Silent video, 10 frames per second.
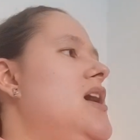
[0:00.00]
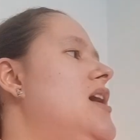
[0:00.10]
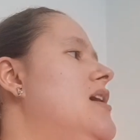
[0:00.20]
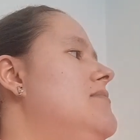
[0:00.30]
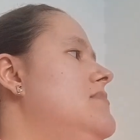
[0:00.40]

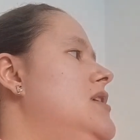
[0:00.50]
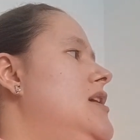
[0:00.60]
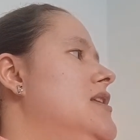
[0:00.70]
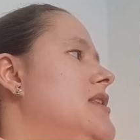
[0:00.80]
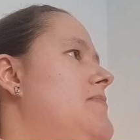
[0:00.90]

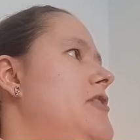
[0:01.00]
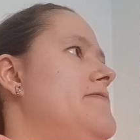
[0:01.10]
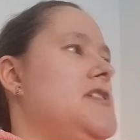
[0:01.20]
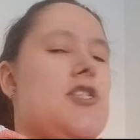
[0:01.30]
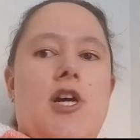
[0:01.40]
They
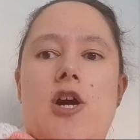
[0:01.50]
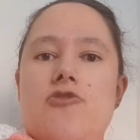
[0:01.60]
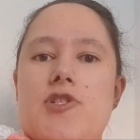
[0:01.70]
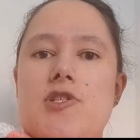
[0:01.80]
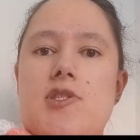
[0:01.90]
both need to
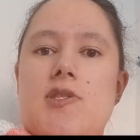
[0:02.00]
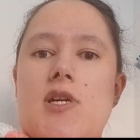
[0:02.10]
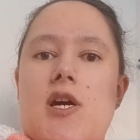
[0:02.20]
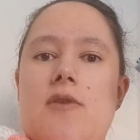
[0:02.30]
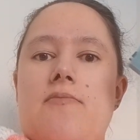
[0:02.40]
coach
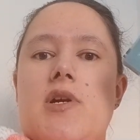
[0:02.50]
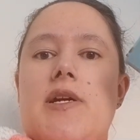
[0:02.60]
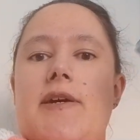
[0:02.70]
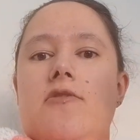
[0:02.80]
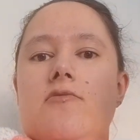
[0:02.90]
this
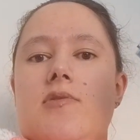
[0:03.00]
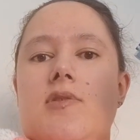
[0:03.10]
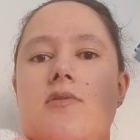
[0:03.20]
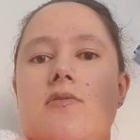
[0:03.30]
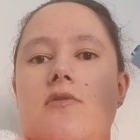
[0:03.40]

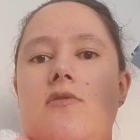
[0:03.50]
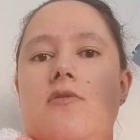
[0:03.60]
girl's